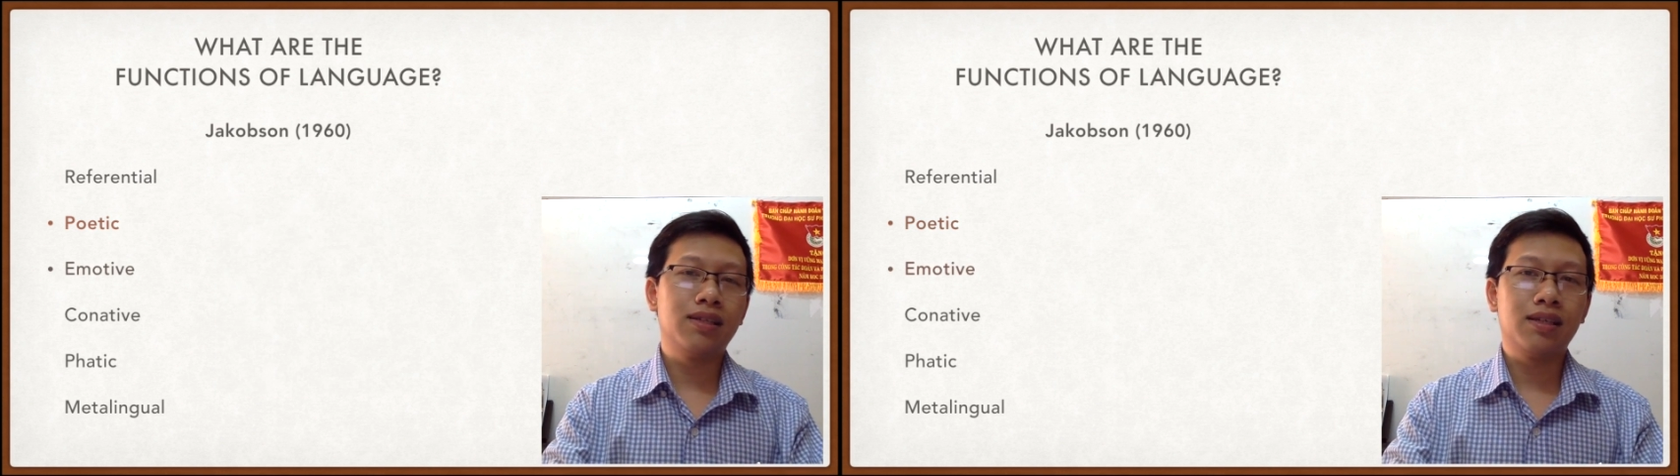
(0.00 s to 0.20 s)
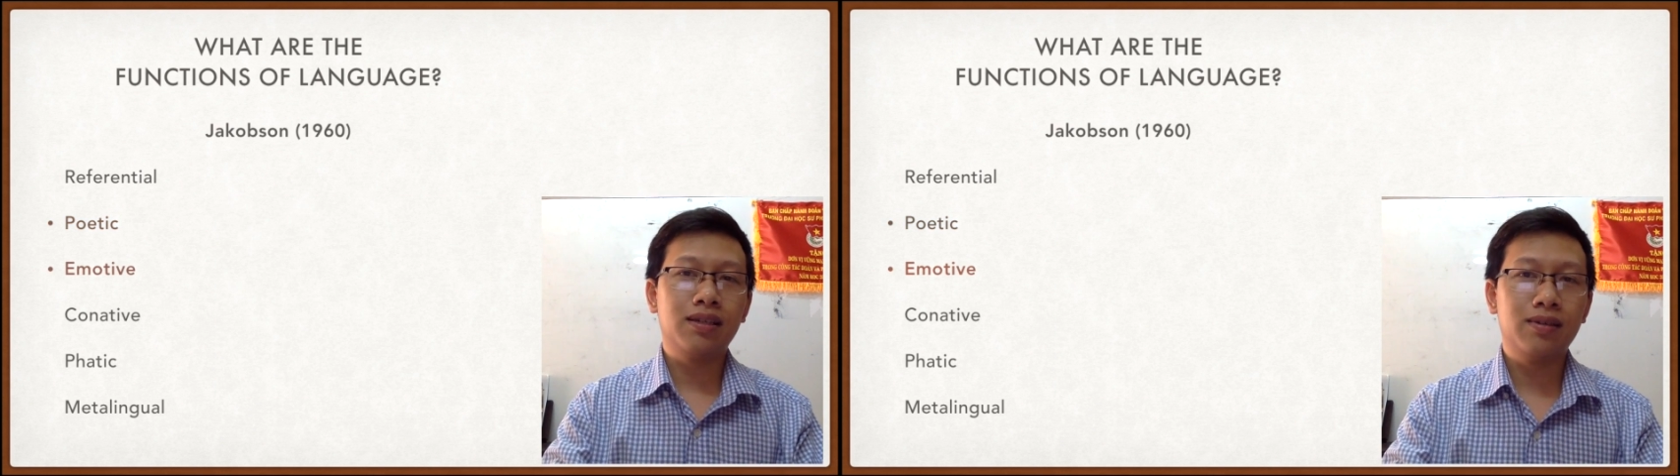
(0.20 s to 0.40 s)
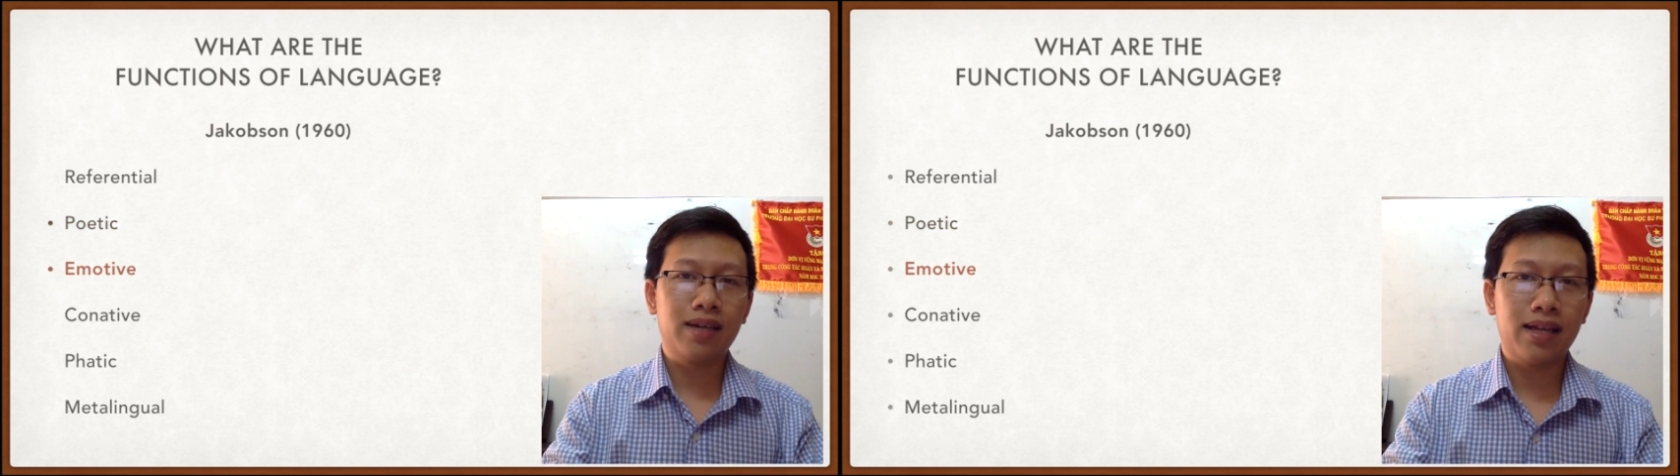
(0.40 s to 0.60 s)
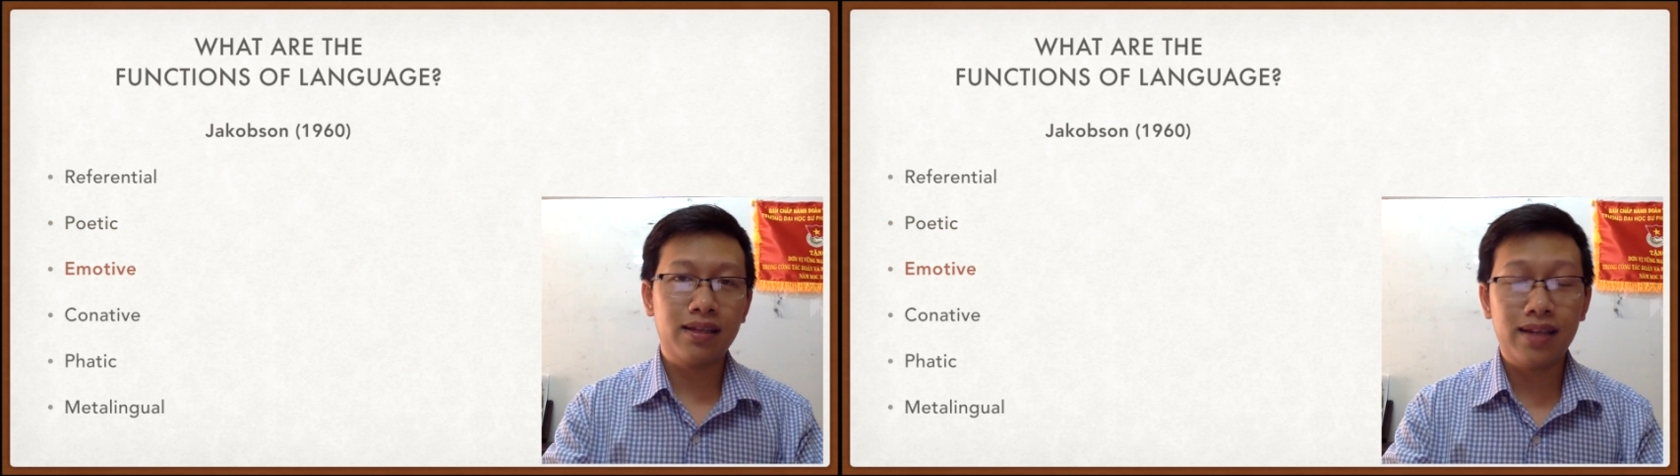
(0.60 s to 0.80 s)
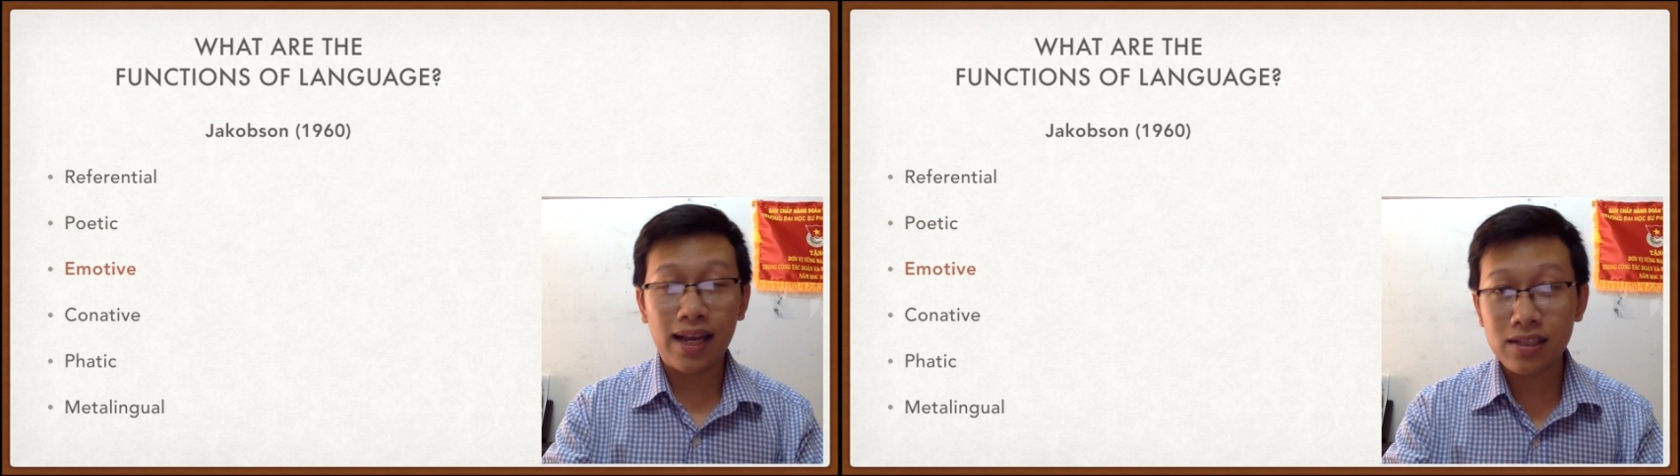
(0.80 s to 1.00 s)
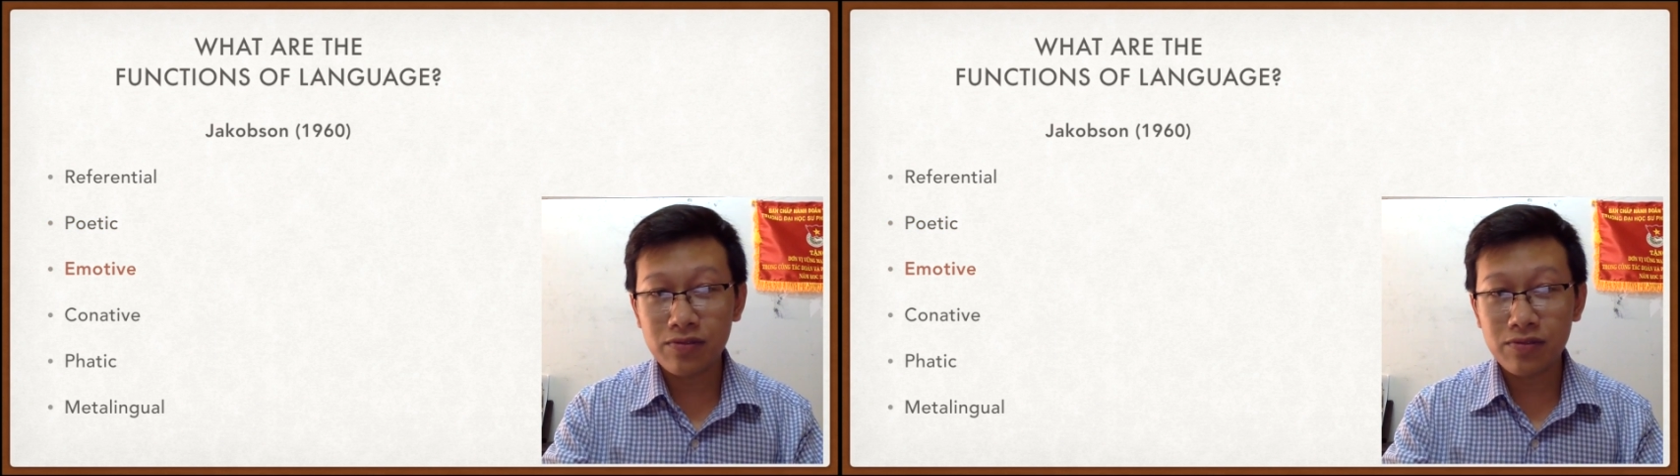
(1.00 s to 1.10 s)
take a look at the next